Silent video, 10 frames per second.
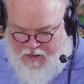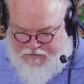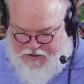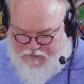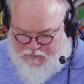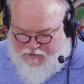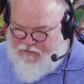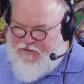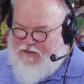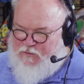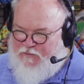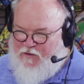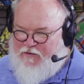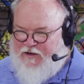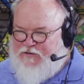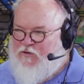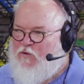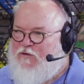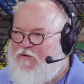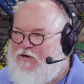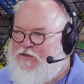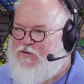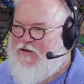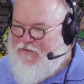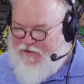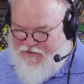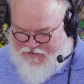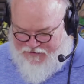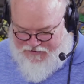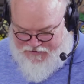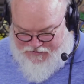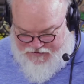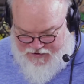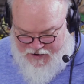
Jasper Hill Cheese, we've already extolled the virtues of their delicious